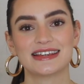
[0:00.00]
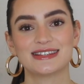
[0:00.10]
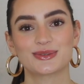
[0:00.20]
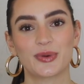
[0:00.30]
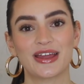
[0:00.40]

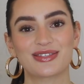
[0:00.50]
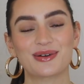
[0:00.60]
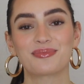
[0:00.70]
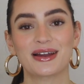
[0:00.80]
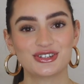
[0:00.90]
is with
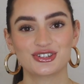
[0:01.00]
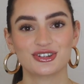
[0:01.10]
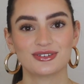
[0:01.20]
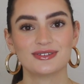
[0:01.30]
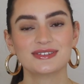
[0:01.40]
my
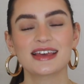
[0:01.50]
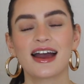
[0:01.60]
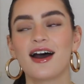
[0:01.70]
shoes.